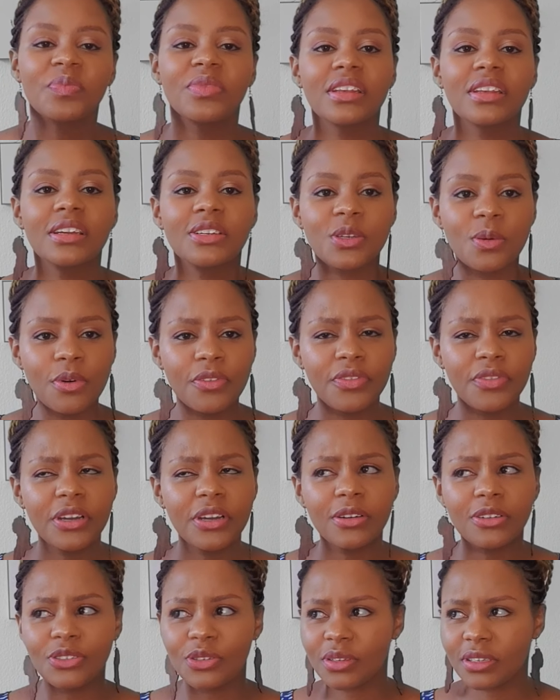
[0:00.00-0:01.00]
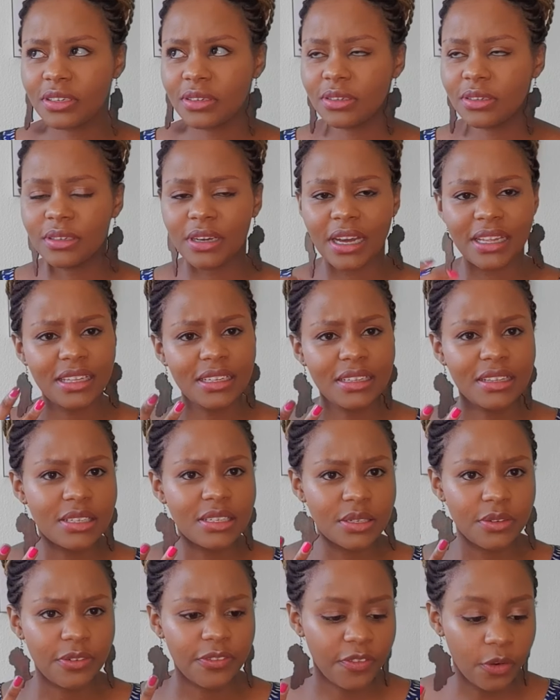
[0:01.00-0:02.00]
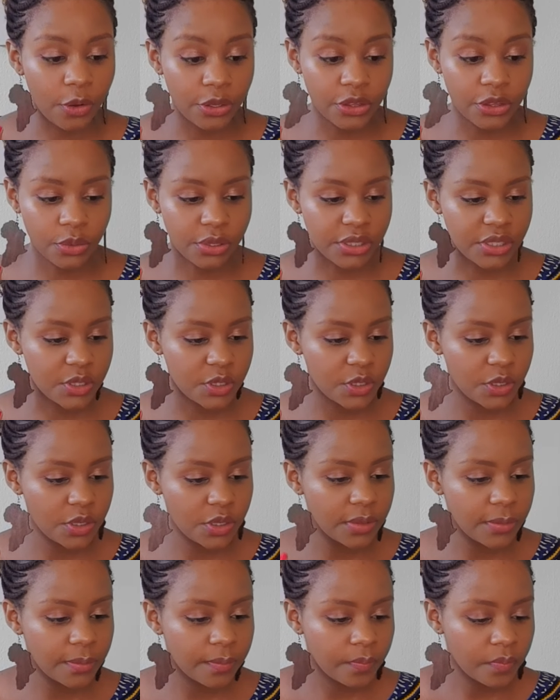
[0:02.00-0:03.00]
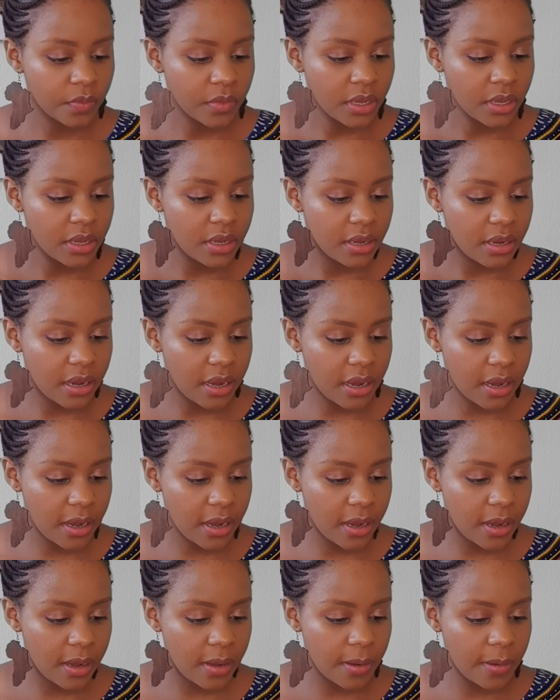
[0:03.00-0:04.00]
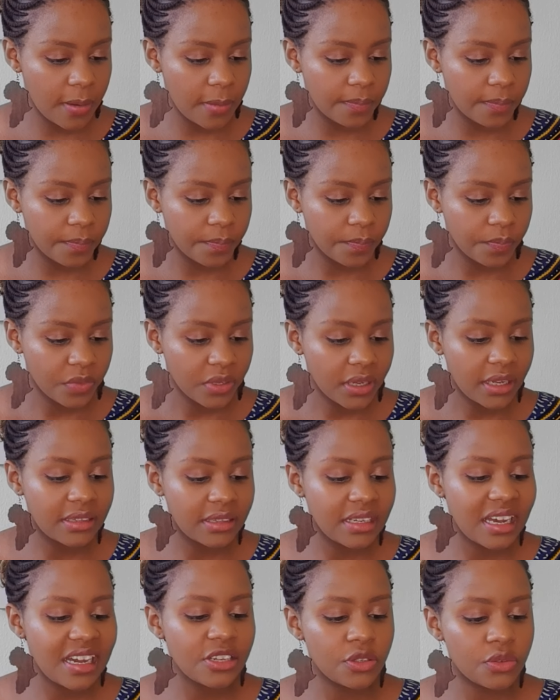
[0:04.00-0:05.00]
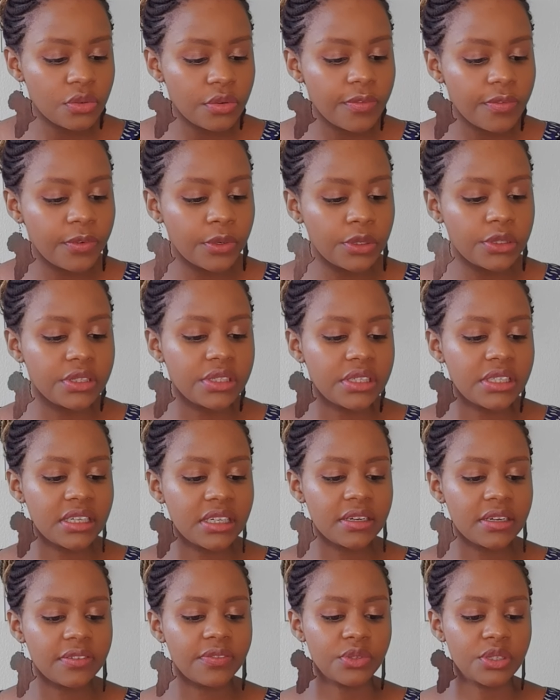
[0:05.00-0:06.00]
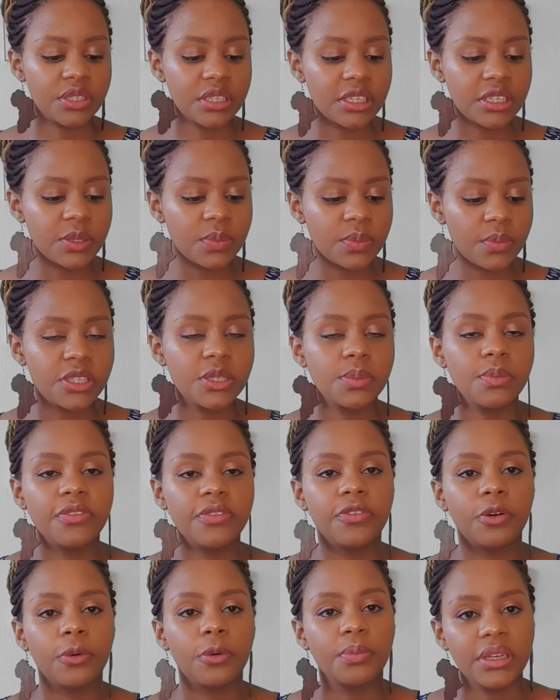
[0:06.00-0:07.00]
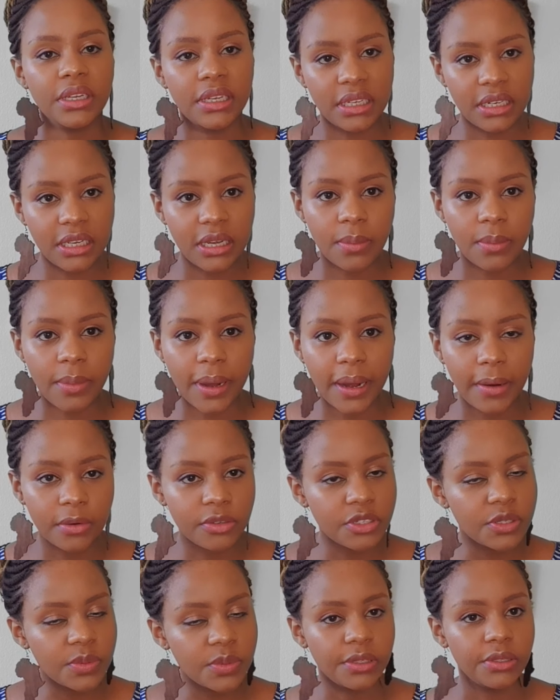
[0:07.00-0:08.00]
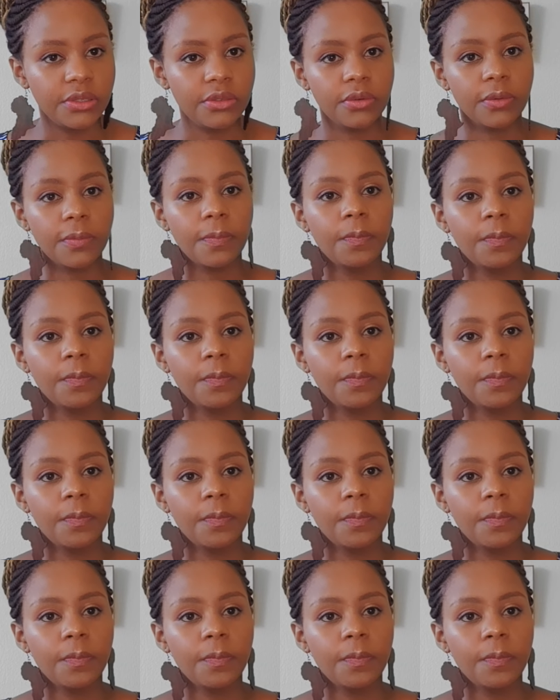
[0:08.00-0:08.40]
So moving on to I think this is the fourth question. Can I do volunteer for 6 months before beginning my Ausbildung?